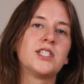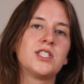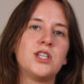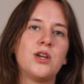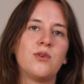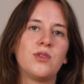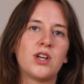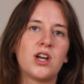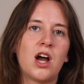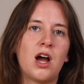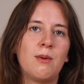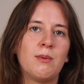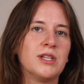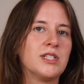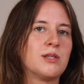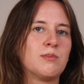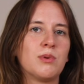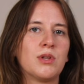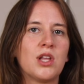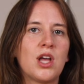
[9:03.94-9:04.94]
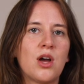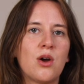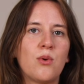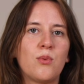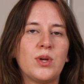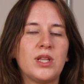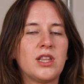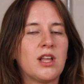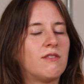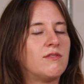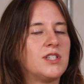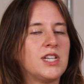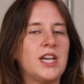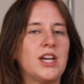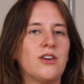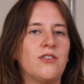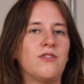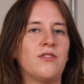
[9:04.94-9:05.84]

us know in the comments below. We'd love to hear